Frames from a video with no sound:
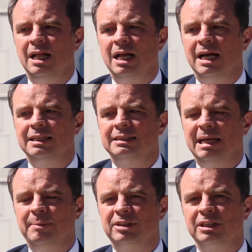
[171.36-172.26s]

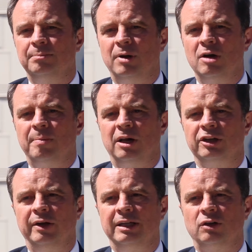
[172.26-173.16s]
Establishing a mobile
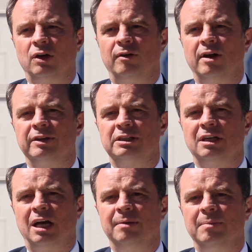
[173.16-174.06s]
unit on our other
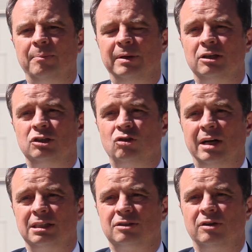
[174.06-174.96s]
site meant we could
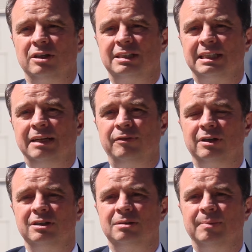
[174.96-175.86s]
transfer
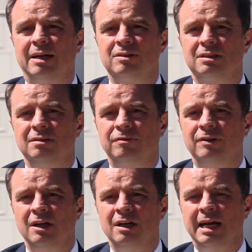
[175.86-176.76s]
significant amounts of
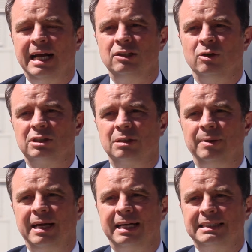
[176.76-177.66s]

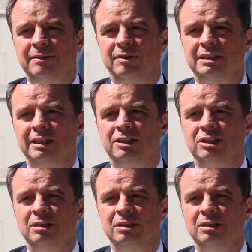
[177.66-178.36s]
endoscopy activity to the